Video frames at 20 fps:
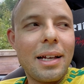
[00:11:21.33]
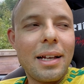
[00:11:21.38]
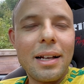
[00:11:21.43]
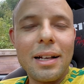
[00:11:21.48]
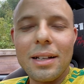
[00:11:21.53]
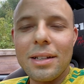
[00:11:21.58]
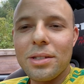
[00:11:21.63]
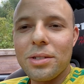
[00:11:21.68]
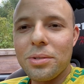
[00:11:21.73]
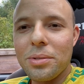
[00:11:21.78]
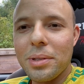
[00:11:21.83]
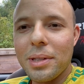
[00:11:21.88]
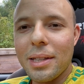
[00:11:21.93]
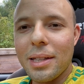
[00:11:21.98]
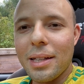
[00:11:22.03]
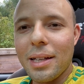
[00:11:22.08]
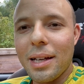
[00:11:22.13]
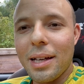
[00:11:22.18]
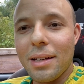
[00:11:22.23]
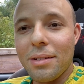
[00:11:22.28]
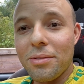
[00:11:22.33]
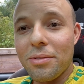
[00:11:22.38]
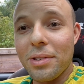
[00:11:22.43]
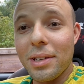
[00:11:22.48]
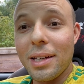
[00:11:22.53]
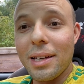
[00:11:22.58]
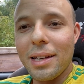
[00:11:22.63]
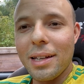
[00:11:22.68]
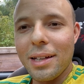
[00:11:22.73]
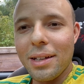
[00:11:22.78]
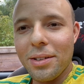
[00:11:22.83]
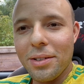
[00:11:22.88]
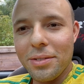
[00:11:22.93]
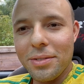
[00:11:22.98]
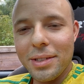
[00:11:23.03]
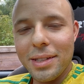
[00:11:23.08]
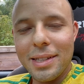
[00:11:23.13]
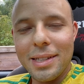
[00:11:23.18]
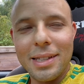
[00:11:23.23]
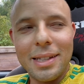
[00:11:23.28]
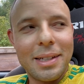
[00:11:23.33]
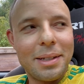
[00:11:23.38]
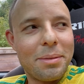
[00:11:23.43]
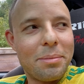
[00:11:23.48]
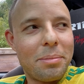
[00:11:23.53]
I'll do the unveiling of it.